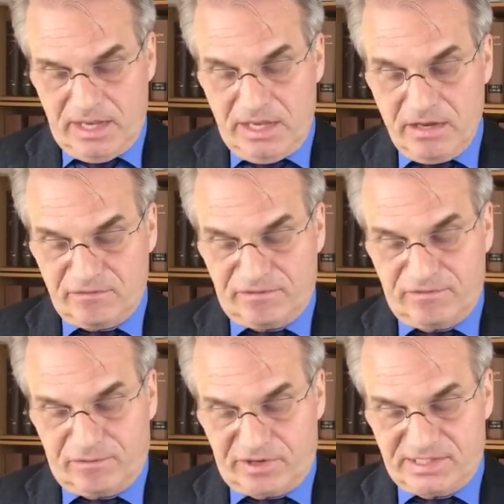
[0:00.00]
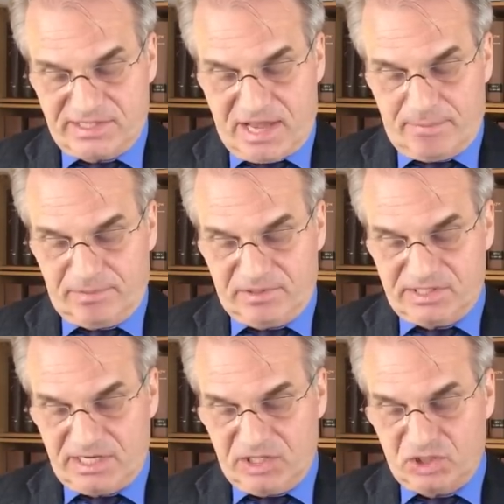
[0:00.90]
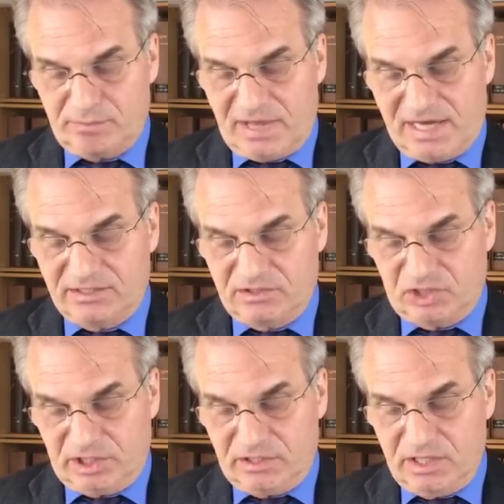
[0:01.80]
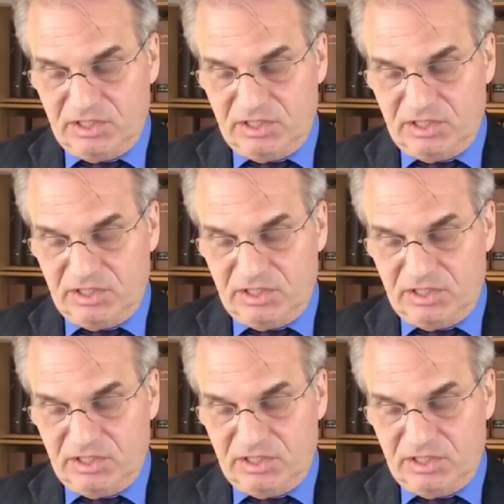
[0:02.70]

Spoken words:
if, for example, such a pathogen